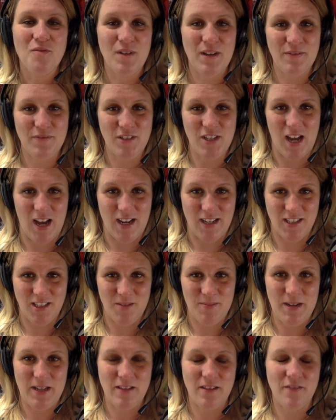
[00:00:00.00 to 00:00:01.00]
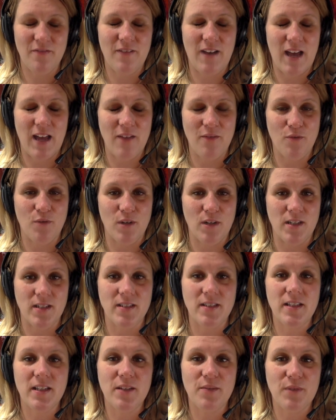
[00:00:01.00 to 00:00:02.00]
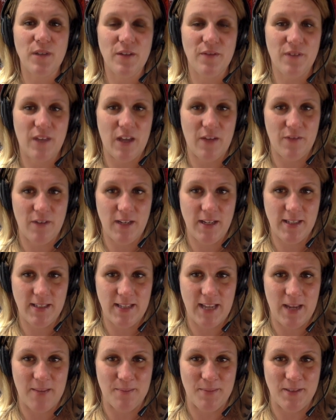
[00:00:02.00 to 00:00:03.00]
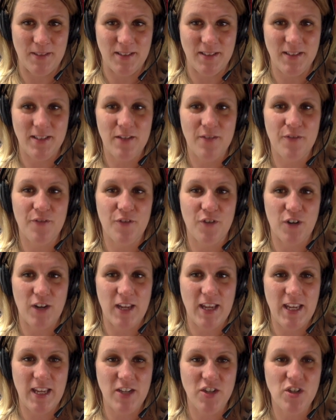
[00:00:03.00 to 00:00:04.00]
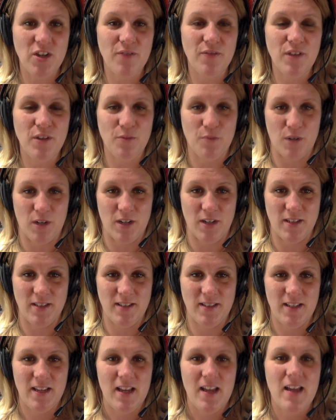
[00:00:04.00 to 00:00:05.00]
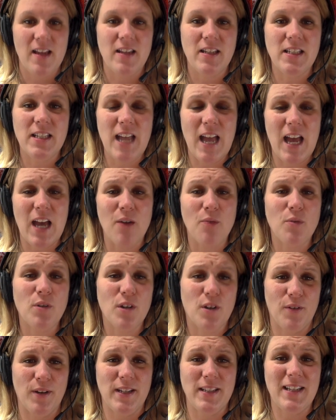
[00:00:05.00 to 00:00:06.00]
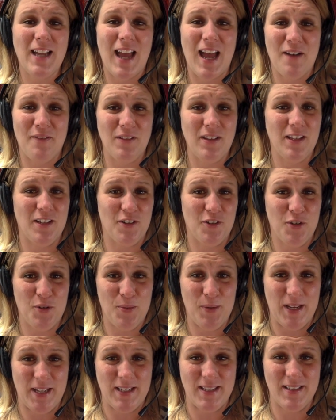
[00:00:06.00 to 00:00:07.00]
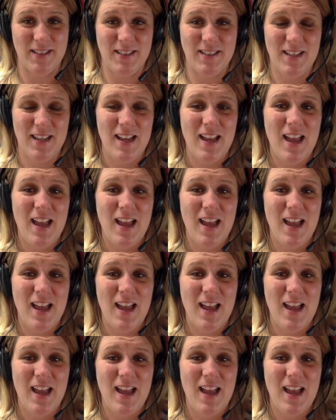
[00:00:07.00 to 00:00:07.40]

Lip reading: We've talked about the 5 words and we've given examples for each of the words. Now we're going to have a little quiz.